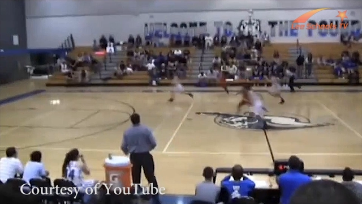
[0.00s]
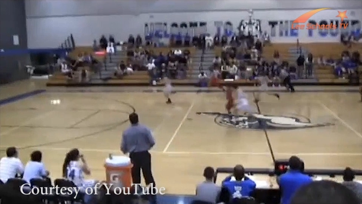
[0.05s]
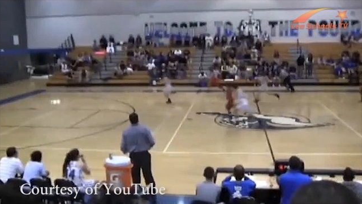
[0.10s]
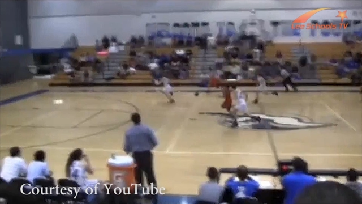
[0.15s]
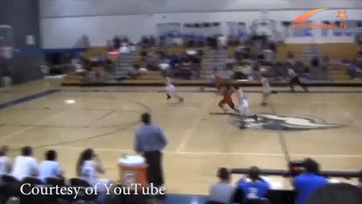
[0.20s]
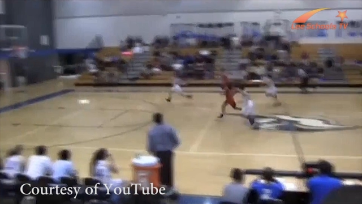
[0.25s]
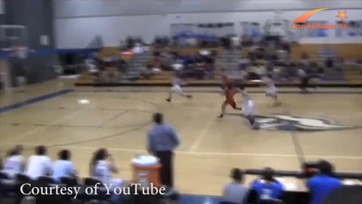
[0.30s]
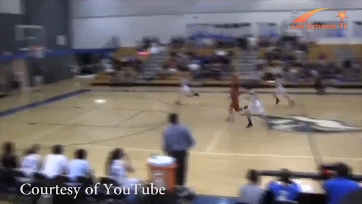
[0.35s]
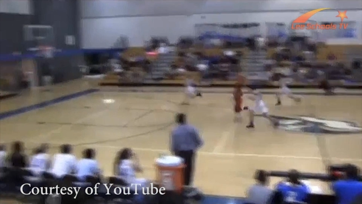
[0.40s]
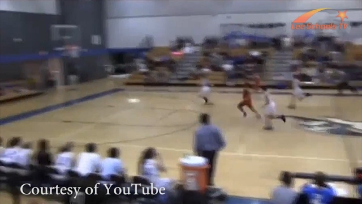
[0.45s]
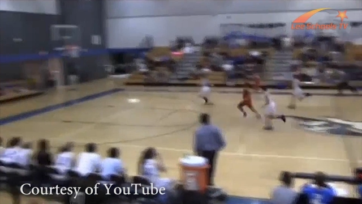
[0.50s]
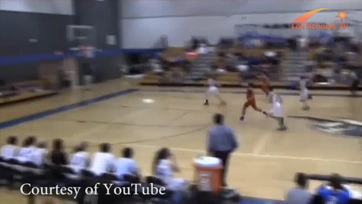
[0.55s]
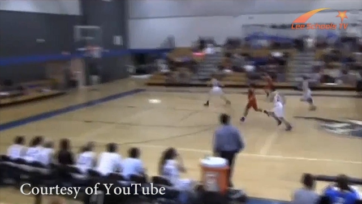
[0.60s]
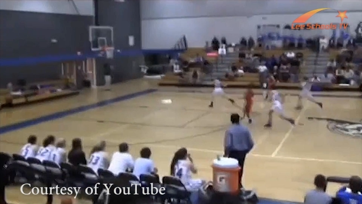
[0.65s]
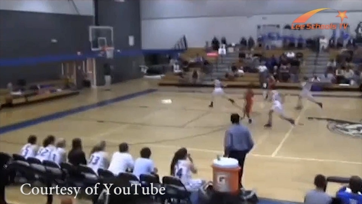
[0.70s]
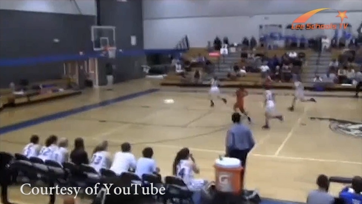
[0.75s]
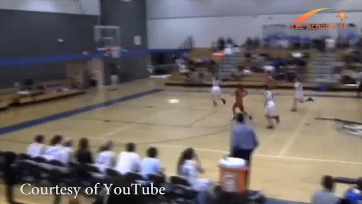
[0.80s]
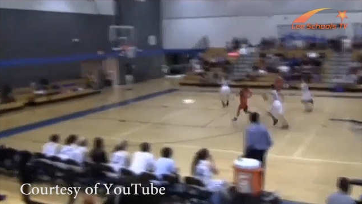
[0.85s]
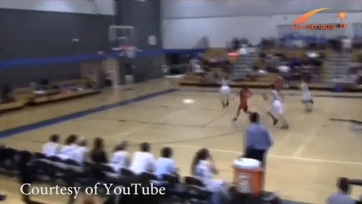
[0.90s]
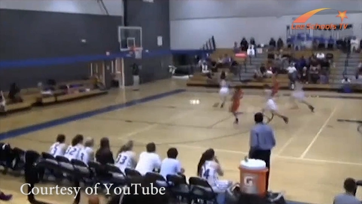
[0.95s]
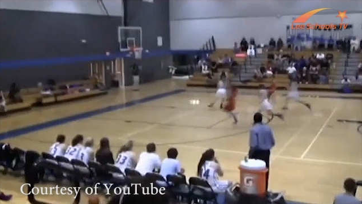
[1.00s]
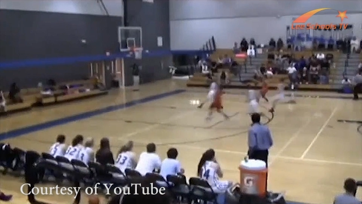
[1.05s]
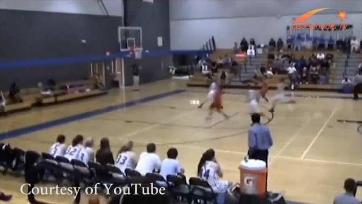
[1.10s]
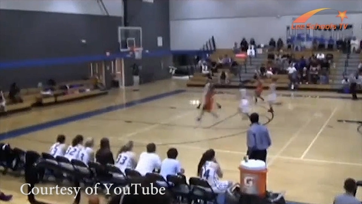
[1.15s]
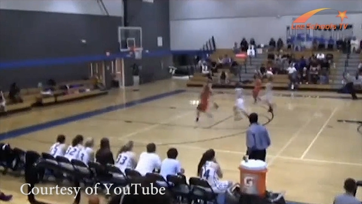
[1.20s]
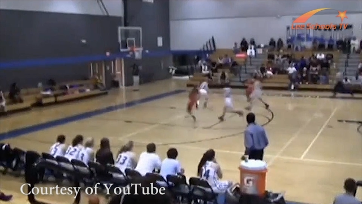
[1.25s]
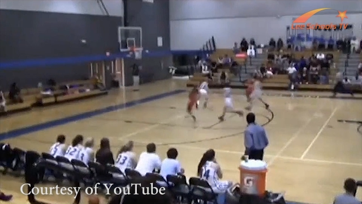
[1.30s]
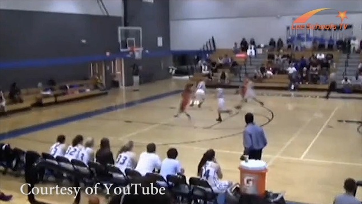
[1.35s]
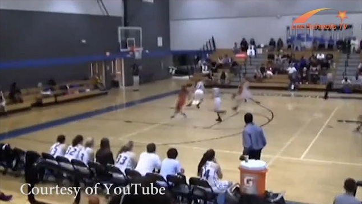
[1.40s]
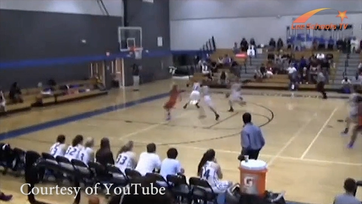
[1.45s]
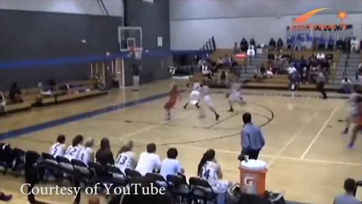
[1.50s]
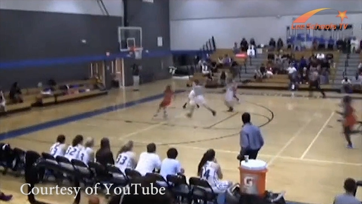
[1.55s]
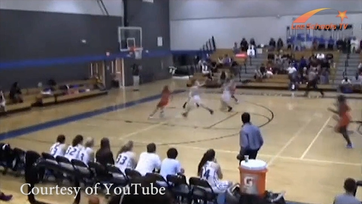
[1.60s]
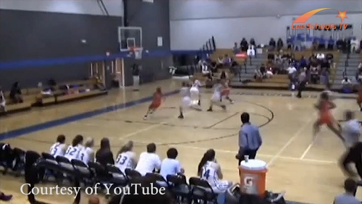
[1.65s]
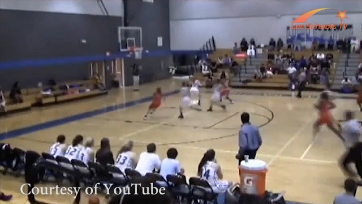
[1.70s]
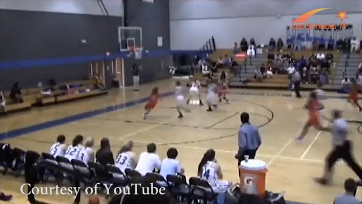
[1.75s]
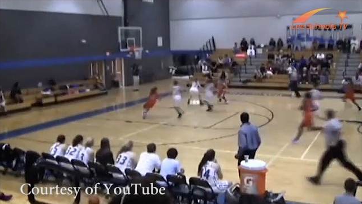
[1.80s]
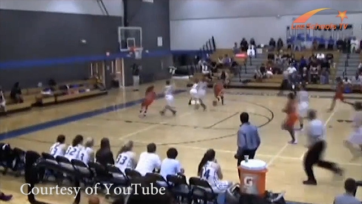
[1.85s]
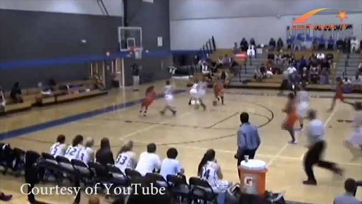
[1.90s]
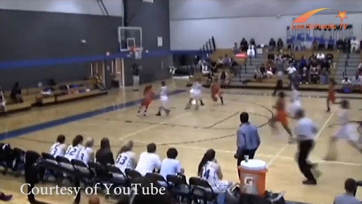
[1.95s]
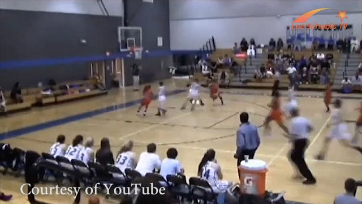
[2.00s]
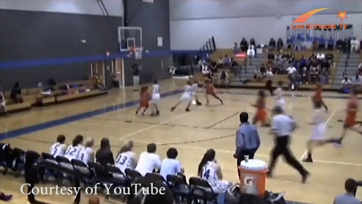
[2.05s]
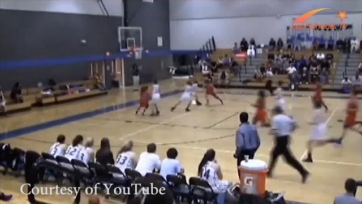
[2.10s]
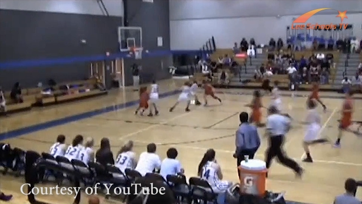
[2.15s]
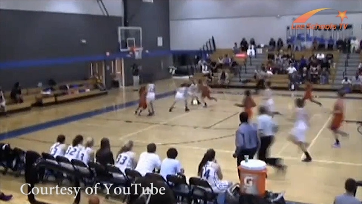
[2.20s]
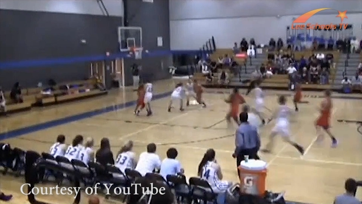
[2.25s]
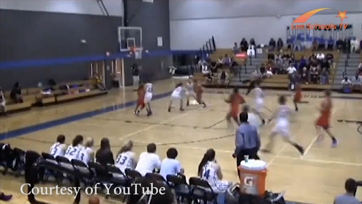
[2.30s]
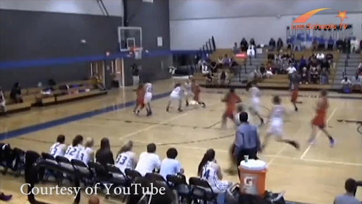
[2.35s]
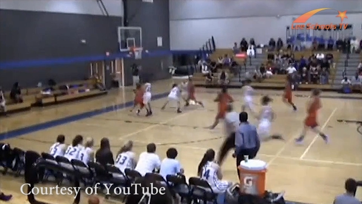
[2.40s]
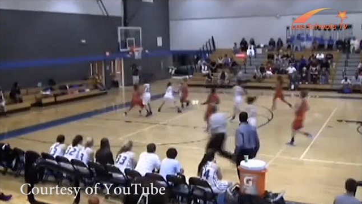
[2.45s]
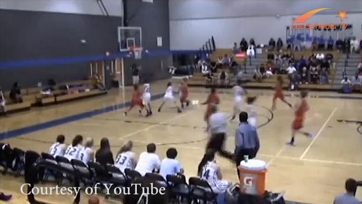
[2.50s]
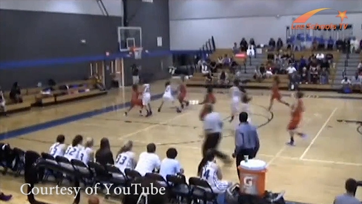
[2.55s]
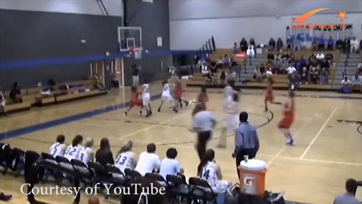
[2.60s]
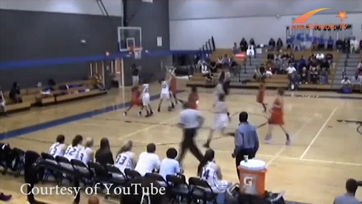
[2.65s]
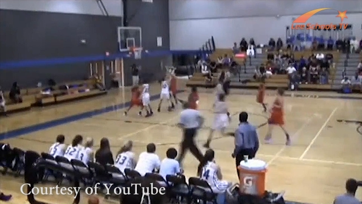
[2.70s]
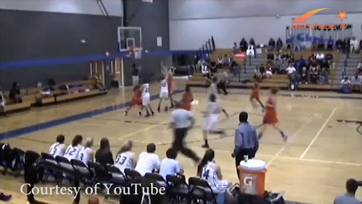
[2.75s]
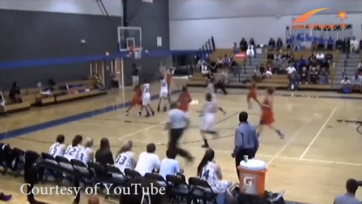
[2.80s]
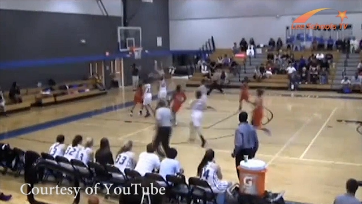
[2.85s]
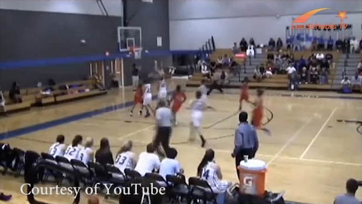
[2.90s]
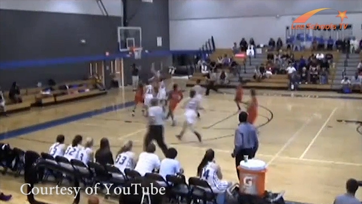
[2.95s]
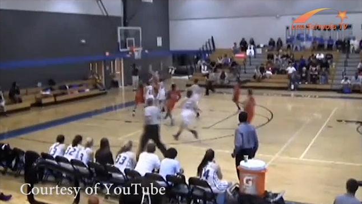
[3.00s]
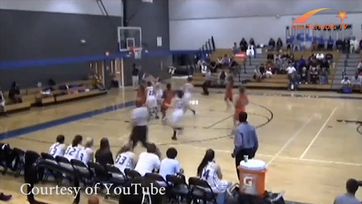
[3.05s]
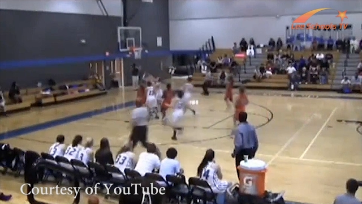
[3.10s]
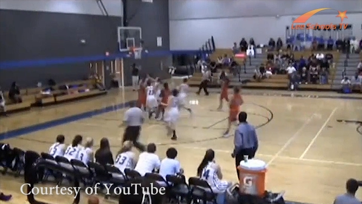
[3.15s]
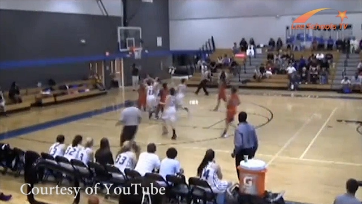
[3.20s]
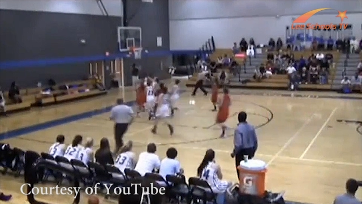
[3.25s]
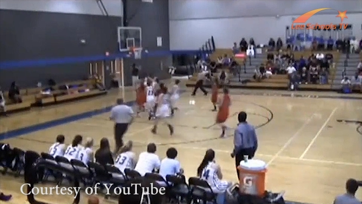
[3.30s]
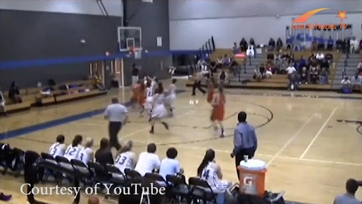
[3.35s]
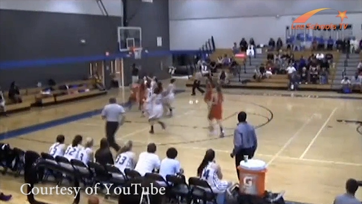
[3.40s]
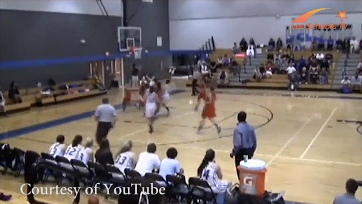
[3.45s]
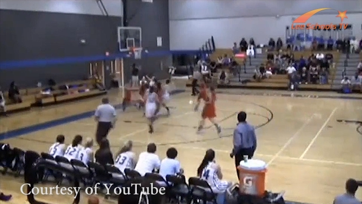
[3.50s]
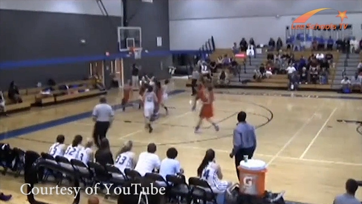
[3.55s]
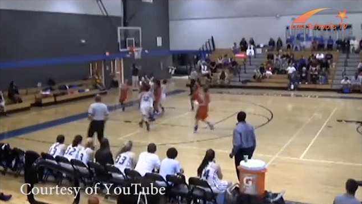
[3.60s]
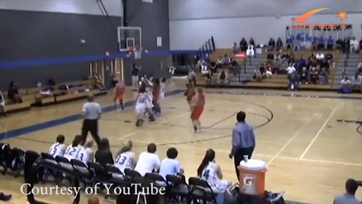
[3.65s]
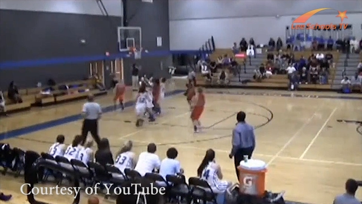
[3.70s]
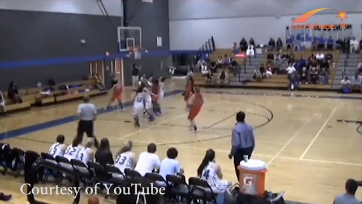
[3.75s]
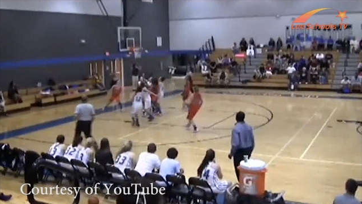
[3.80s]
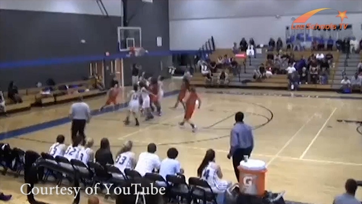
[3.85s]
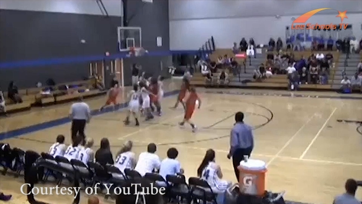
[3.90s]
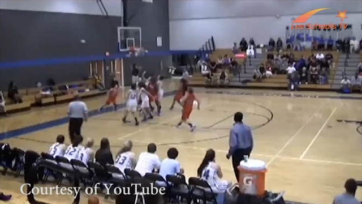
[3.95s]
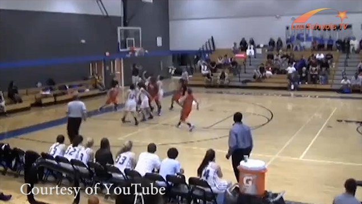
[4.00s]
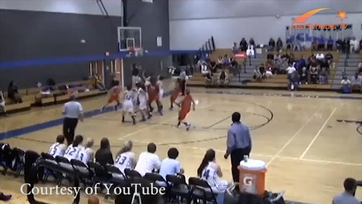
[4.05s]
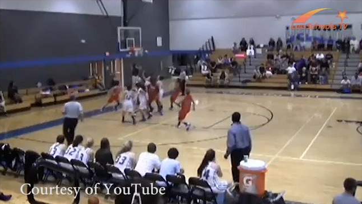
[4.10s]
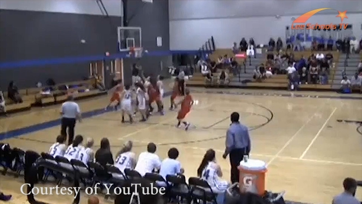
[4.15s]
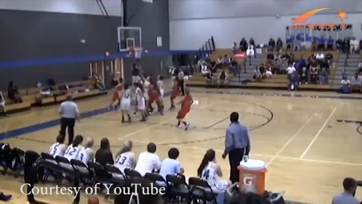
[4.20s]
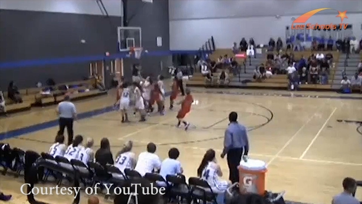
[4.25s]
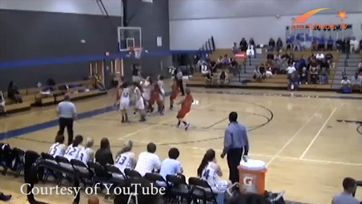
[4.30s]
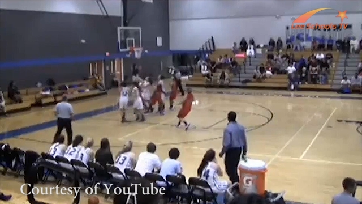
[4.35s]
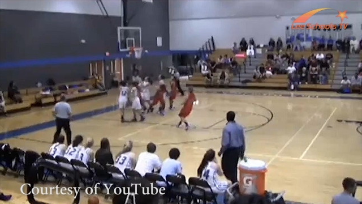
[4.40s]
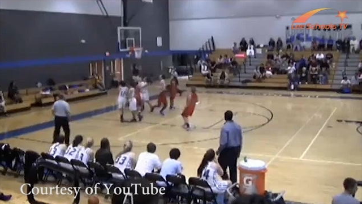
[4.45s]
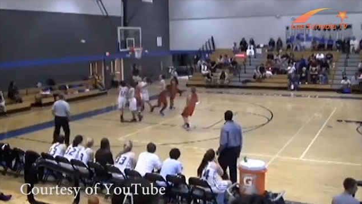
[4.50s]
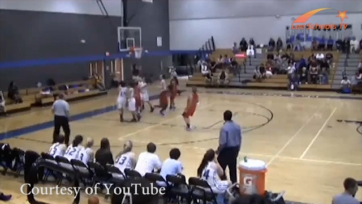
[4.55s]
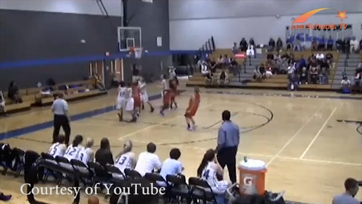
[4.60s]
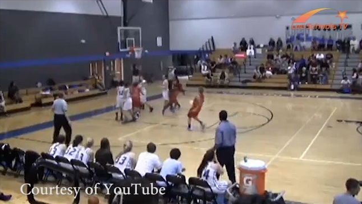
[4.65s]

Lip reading: [unreadable: no face in view]